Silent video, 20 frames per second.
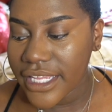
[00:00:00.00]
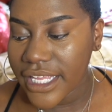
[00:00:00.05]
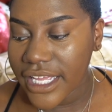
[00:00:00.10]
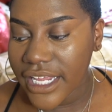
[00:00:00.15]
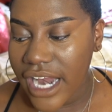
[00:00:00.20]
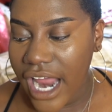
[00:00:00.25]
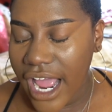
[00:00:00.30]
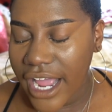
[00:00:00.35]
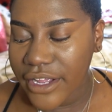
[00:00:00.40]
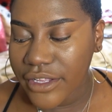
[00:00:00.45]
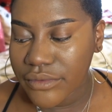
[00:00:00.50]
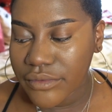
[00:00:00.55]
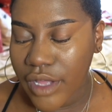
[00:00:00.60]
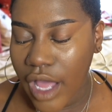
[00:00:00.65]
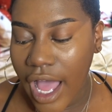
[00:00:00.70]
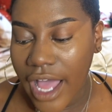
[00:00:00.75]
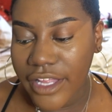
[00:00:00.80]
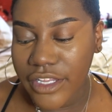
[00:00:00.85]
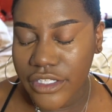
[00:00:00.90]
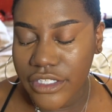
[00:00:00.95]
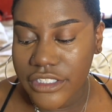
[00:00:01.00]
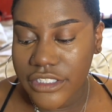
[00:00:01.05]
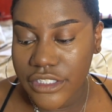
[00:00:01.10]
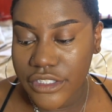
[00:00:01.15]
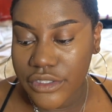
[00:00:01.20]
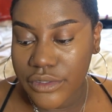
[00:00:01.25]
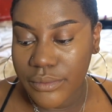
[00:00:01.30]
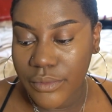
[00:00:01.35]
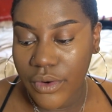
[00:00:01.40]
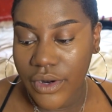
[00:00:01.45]
then I looked a
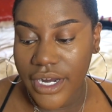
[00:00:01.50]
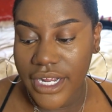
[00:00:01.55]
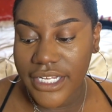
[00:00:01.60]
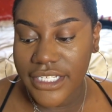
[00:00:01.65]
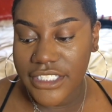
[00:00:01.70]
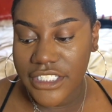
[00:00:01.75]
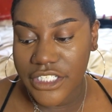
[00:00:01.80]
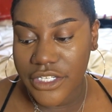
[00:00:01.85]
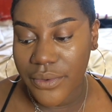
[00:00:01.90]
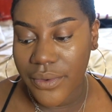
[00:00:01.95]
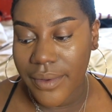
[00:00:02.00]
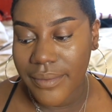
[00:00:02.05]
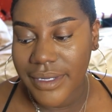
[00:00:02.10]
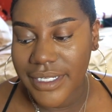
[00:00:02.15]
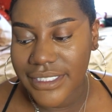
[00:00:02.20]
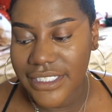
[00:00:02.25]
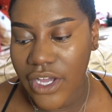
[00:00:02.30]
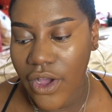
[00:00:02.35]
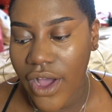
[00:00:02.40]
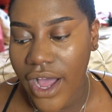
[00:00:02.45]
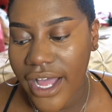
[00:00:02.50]
little more into it because, y'all,